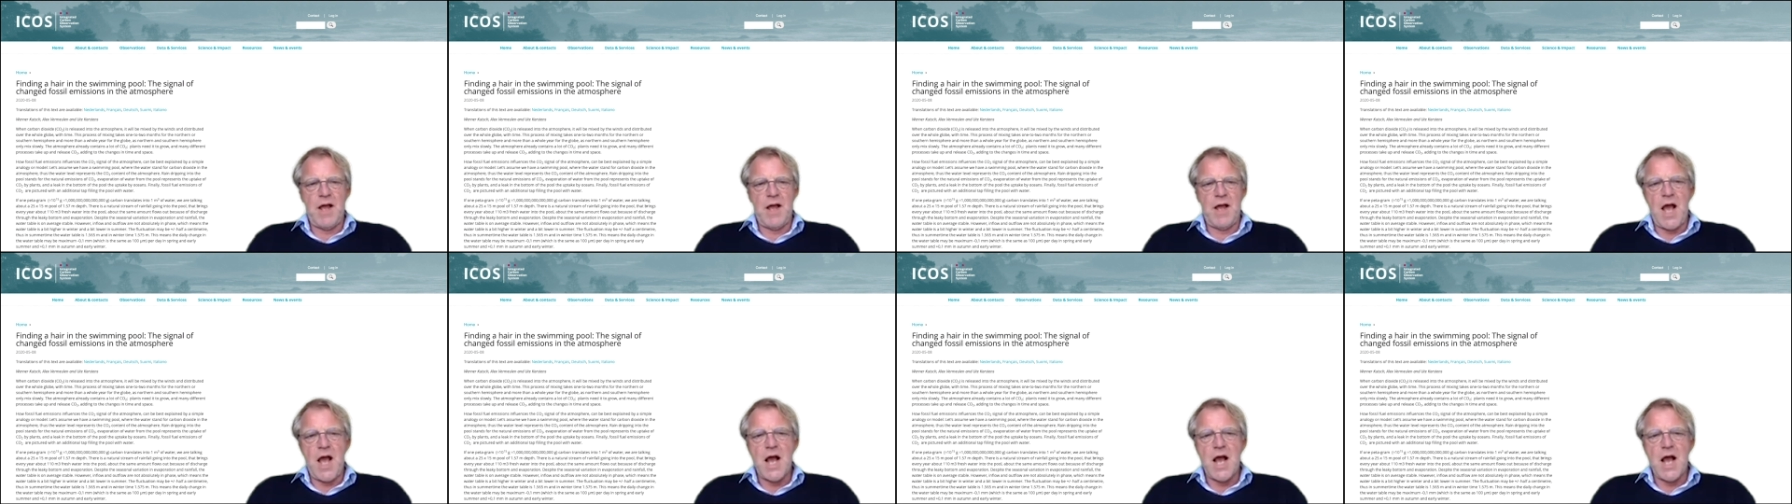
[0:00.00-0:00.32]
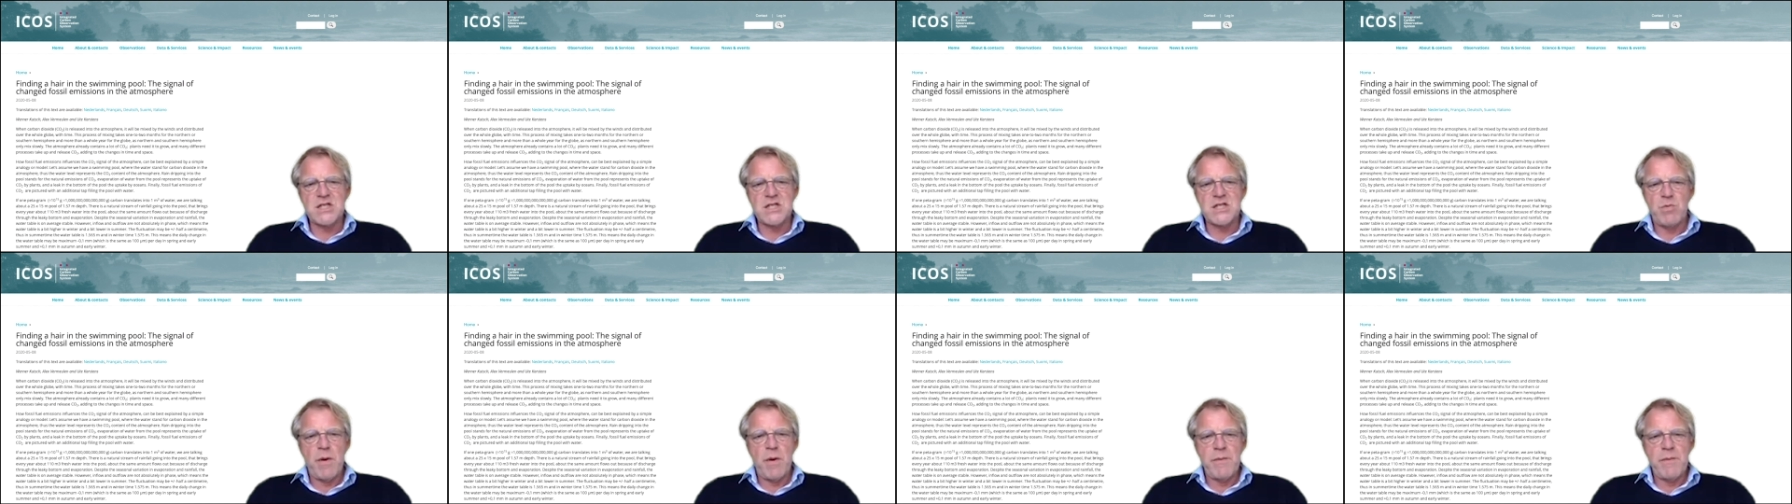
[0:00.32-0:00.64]
a
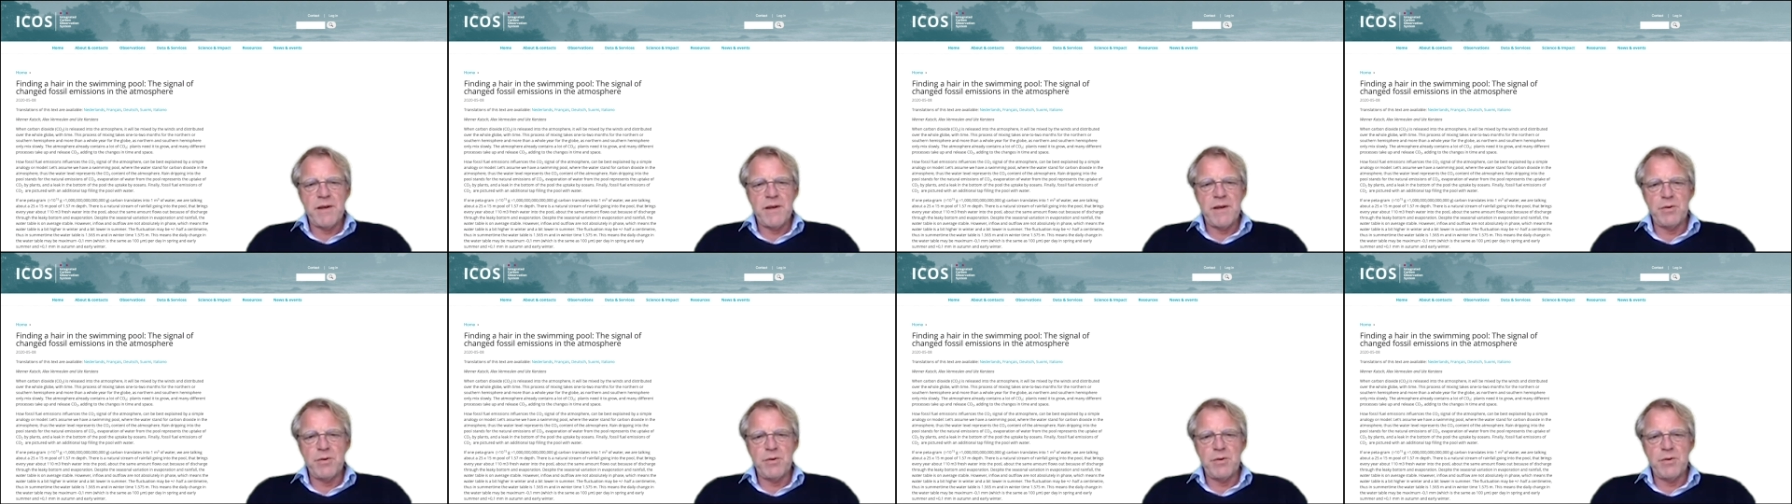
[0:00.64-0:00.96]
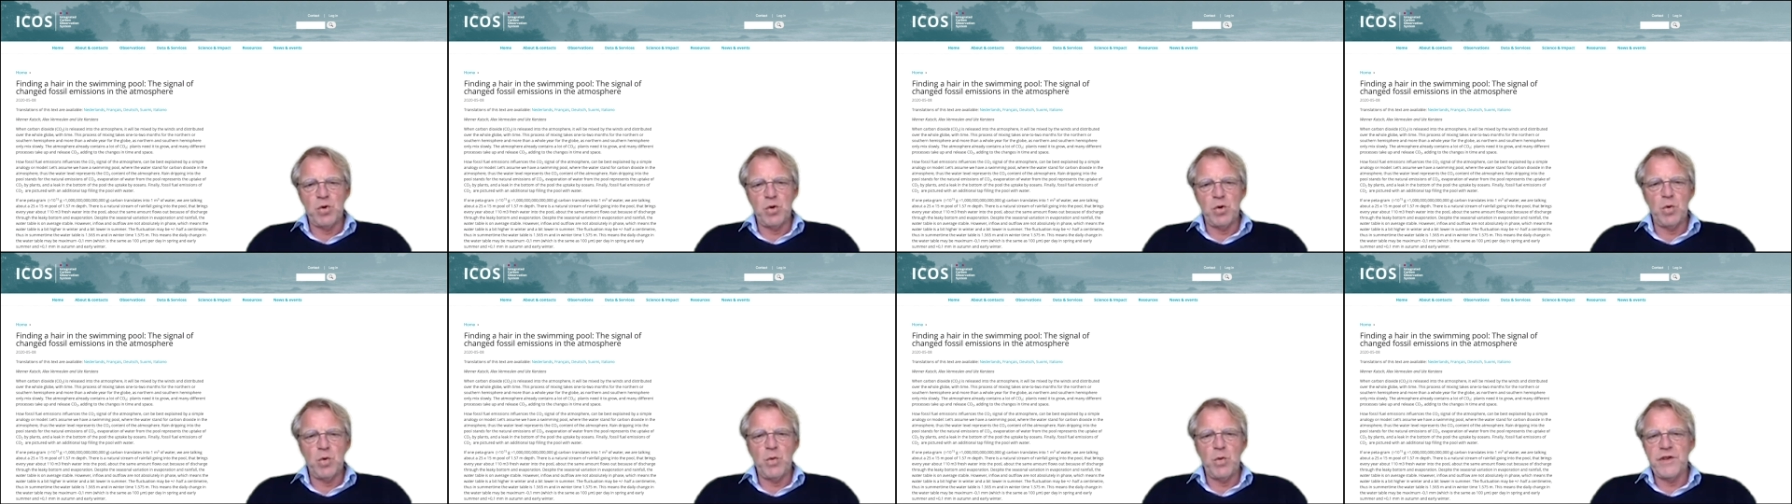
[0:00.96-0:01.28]
swimming
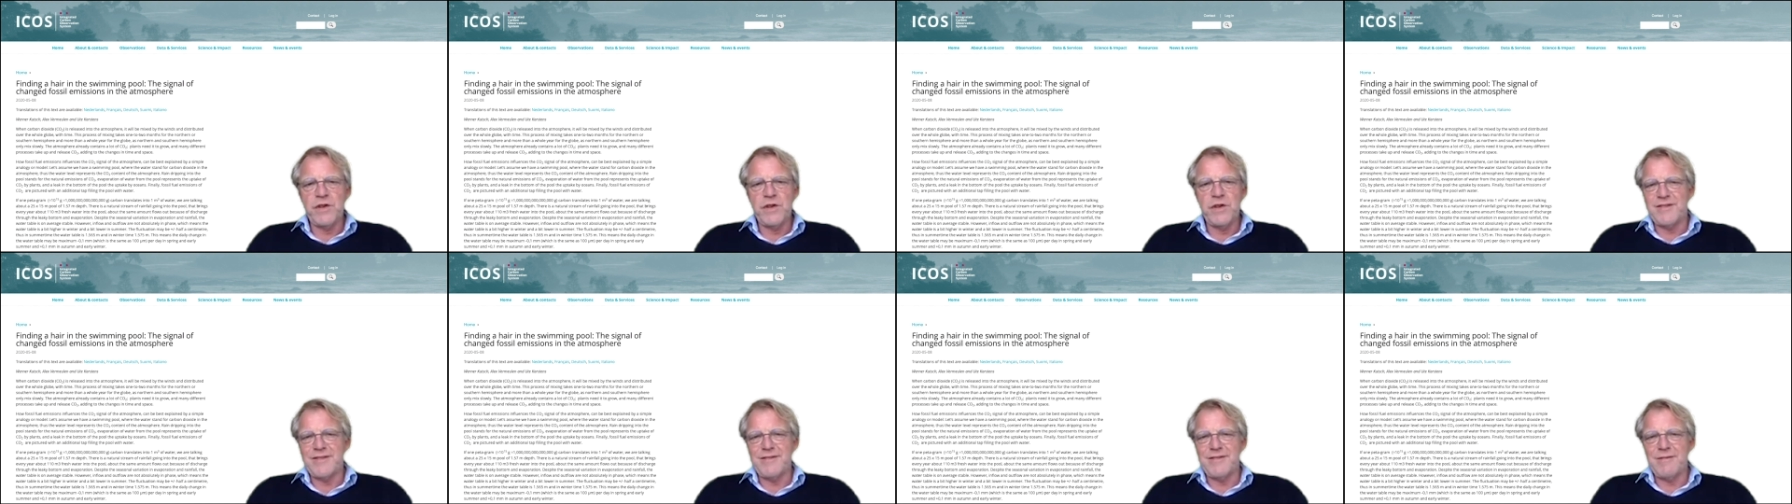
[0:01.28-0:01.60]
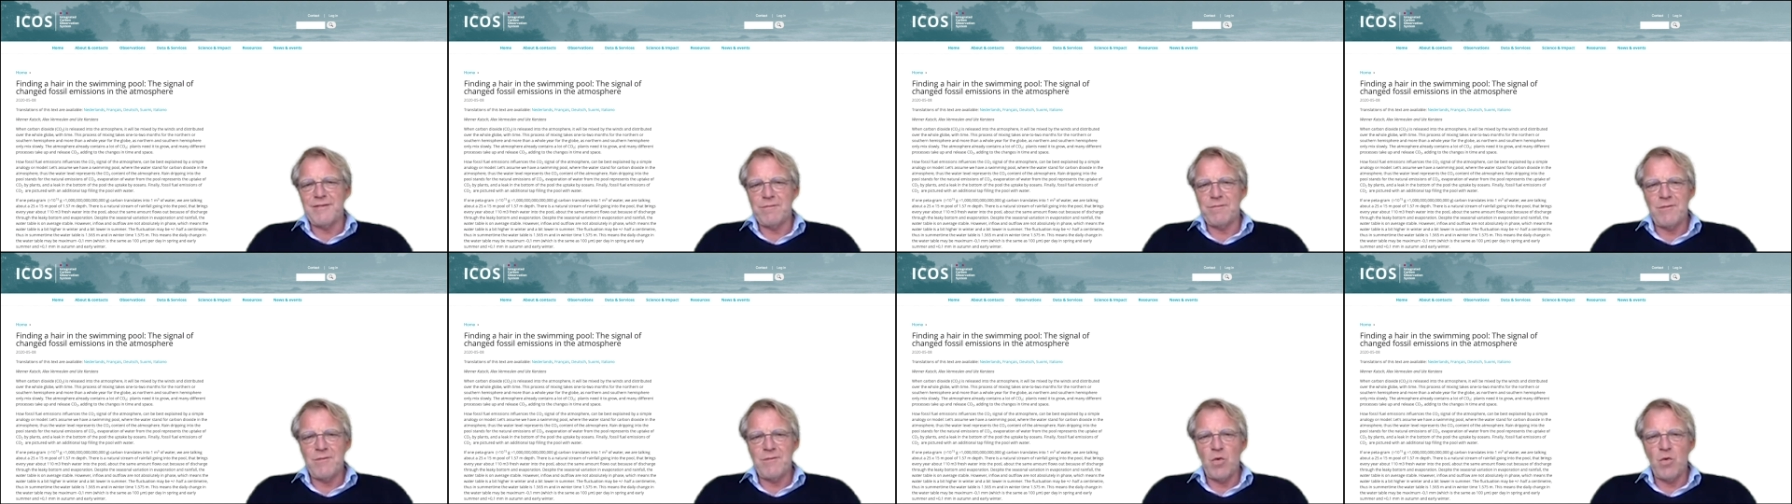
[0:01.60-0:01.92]
pool with
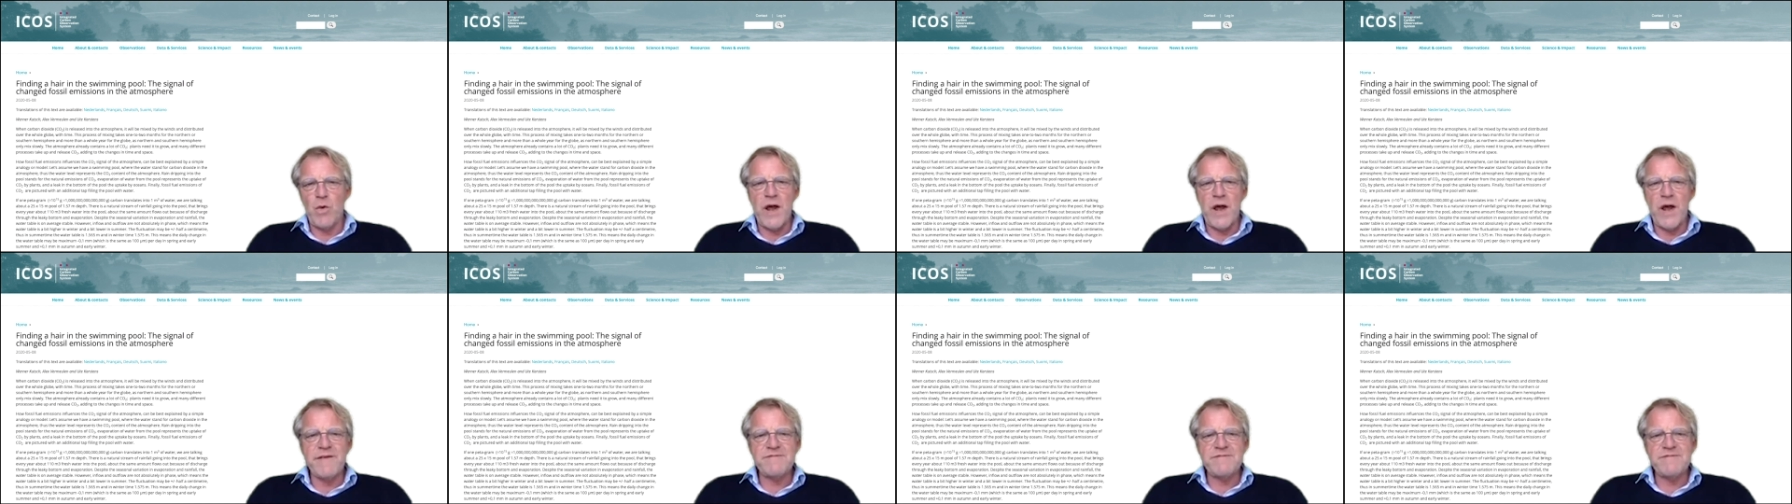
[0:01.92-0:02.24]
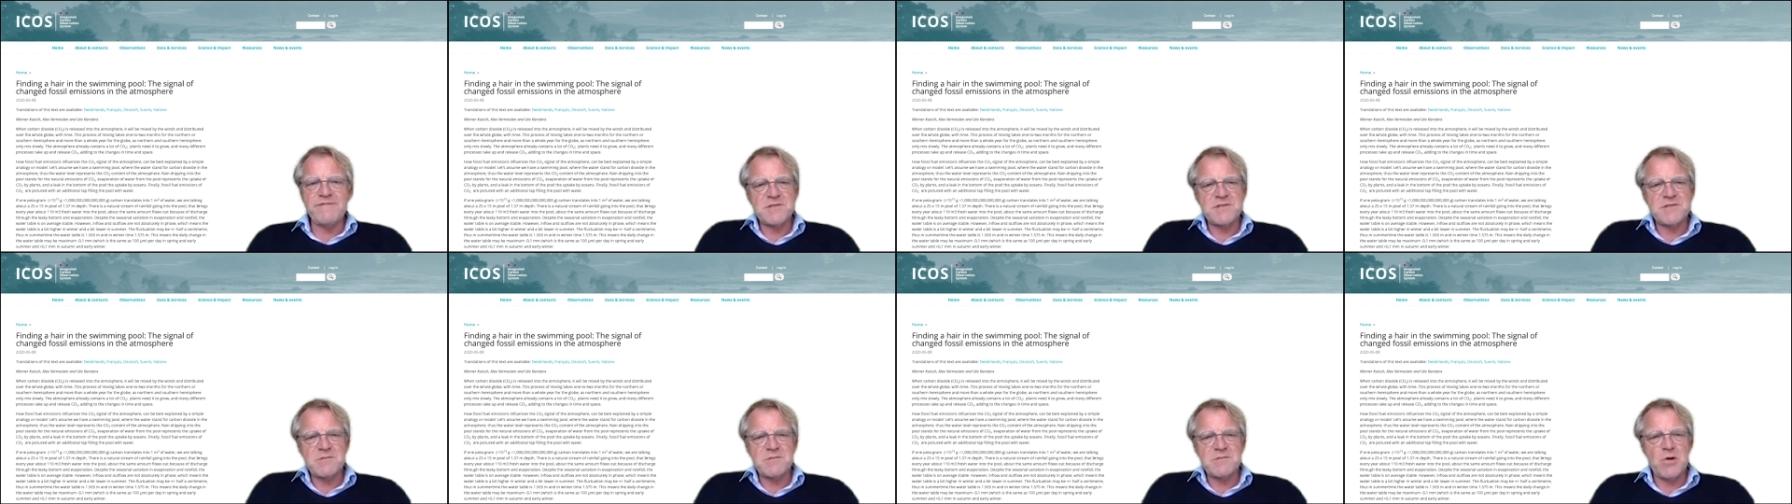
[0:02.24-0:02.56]

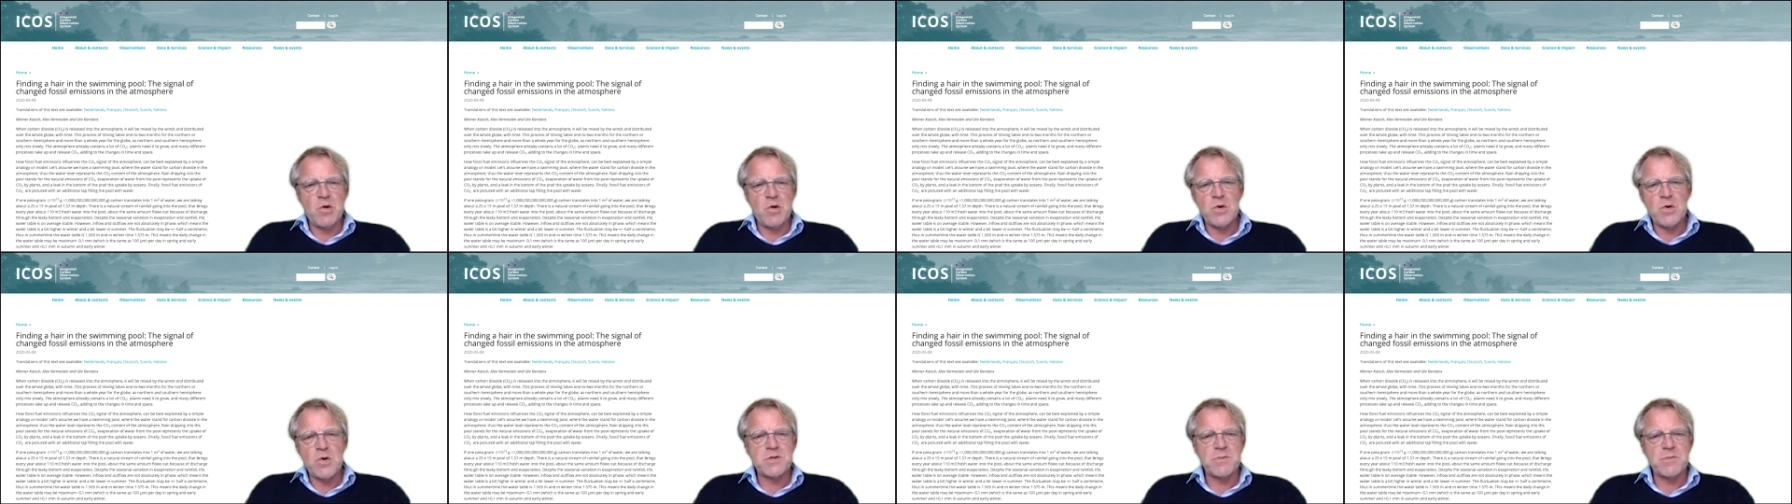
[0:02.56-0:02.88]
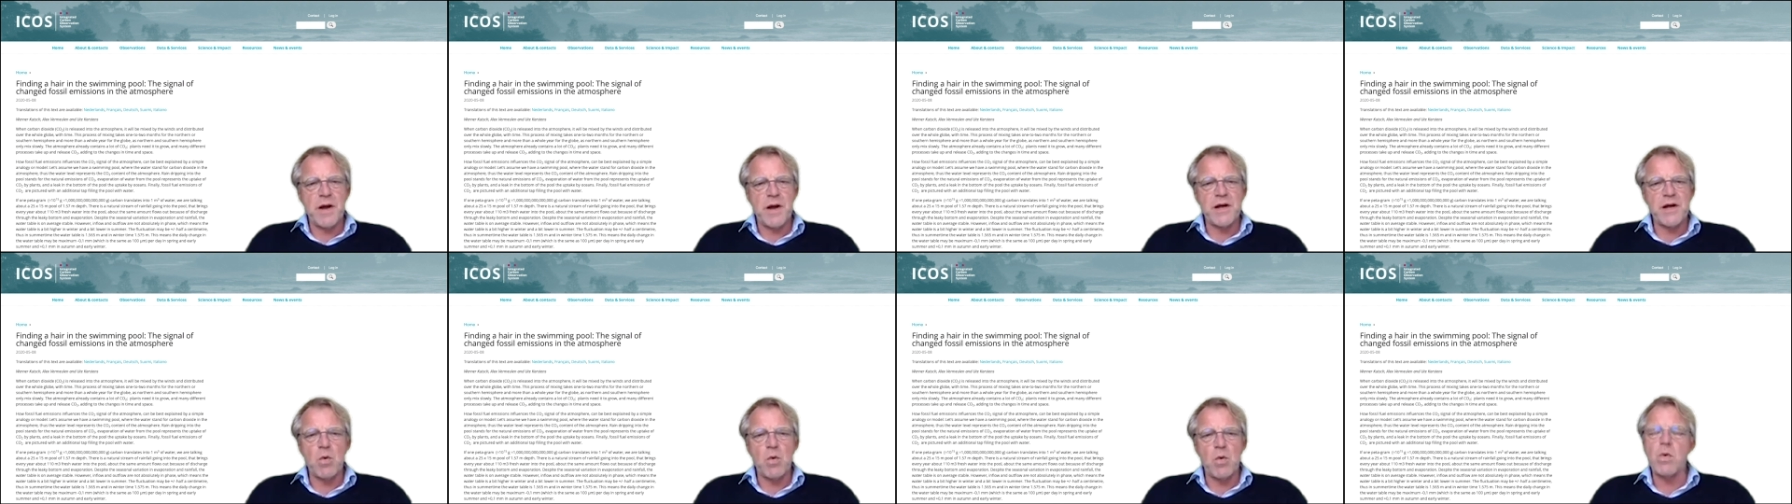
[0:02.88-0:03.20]
waves caused
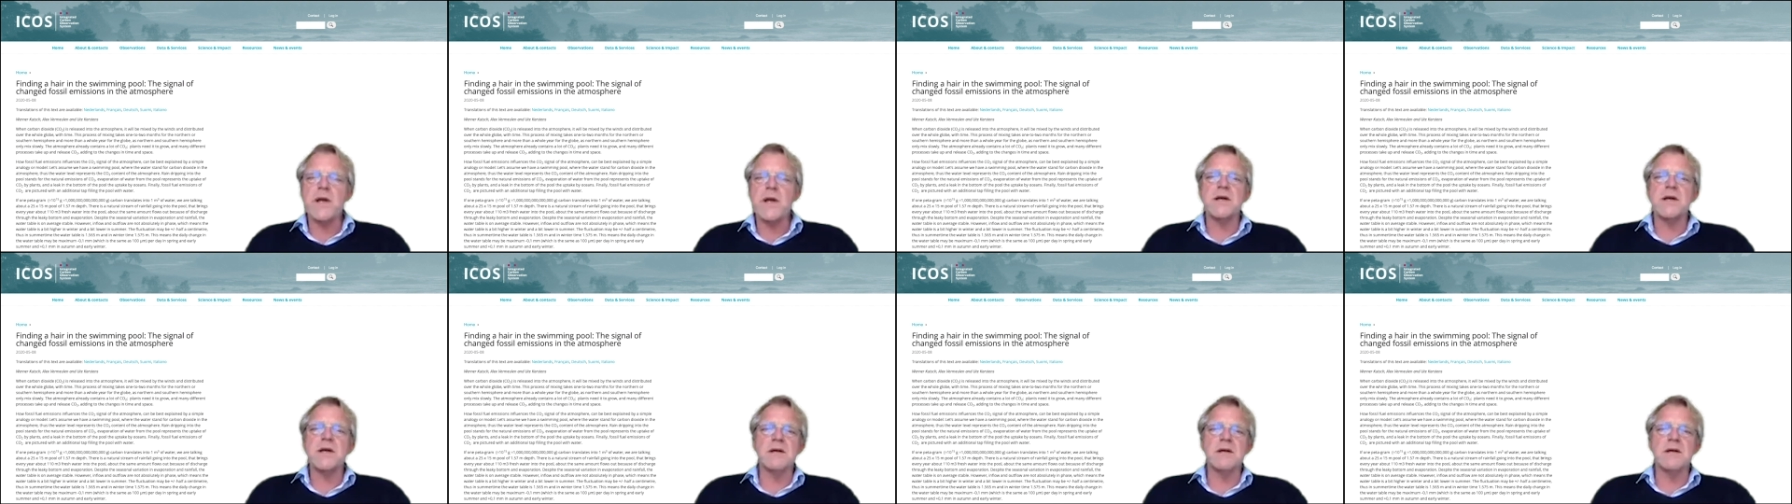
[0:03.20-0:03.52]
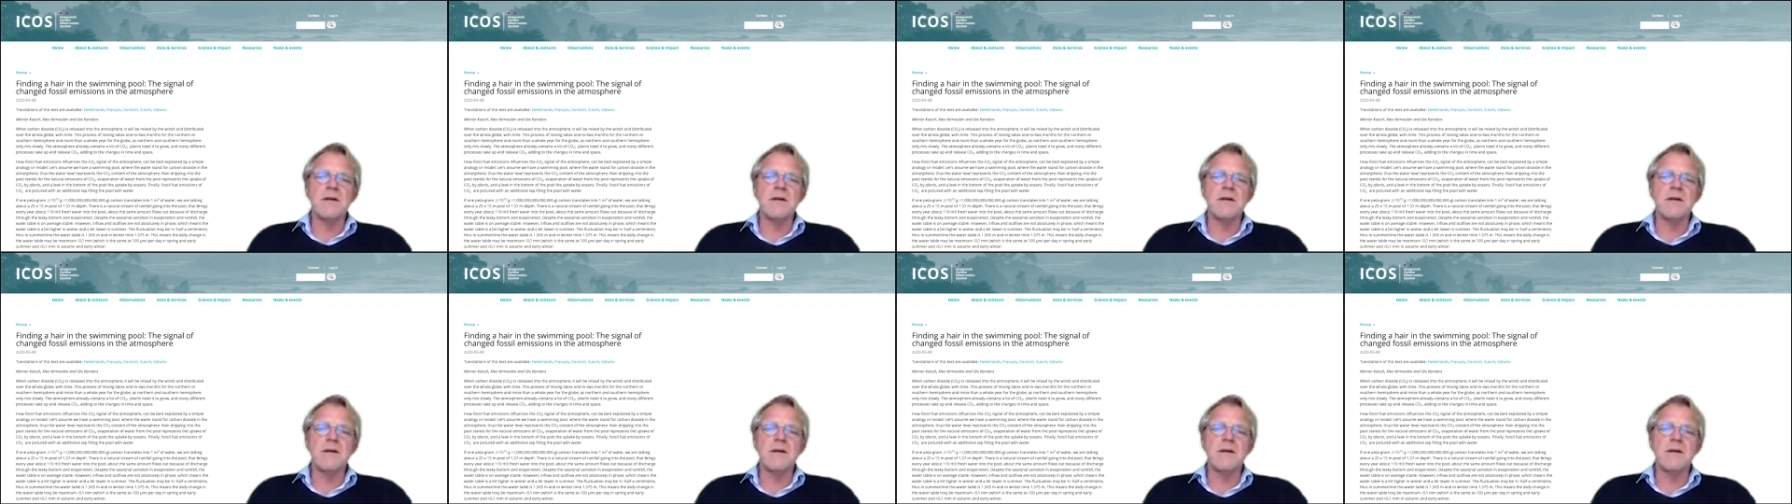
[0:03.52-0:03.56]
by the wind